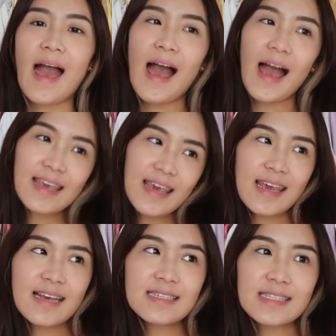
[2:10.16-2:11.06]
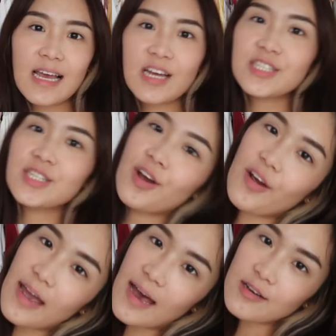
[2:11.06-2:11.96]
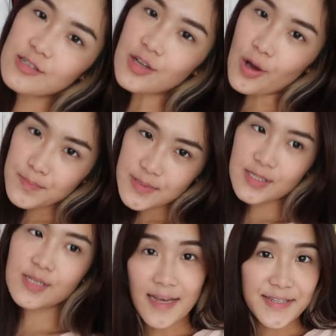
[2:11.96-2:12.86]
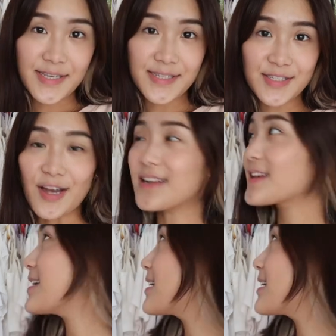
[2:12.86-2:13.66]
hanging slash go out tops. Let's get started.